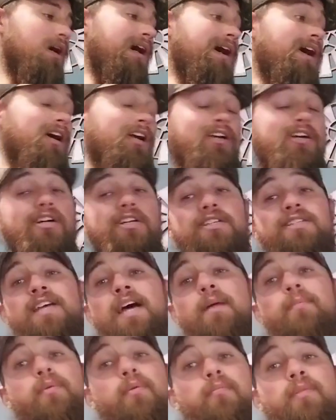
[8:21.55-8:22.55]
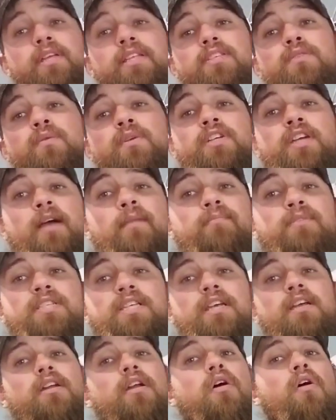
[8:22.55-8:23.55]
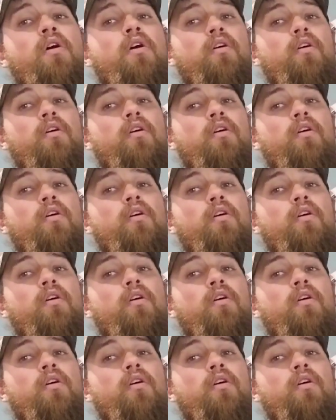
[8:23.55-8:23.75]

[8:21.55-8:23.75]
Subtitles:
good temperaments, which I'm seeing